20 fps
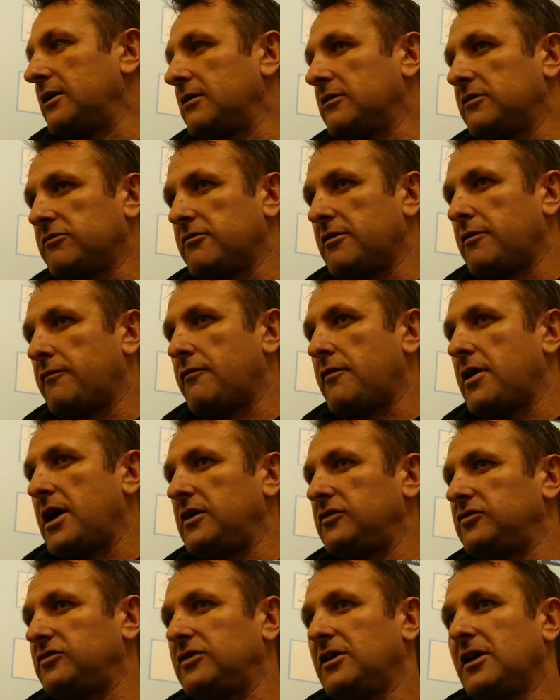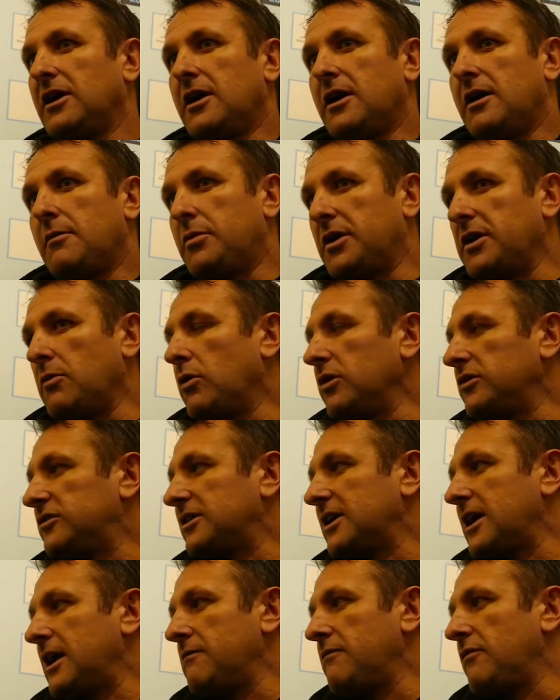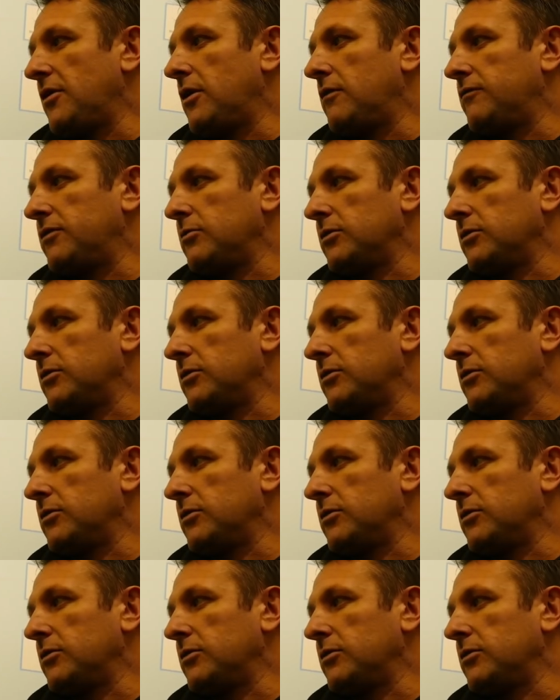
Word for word: He's refreshed, but he wants to get involved.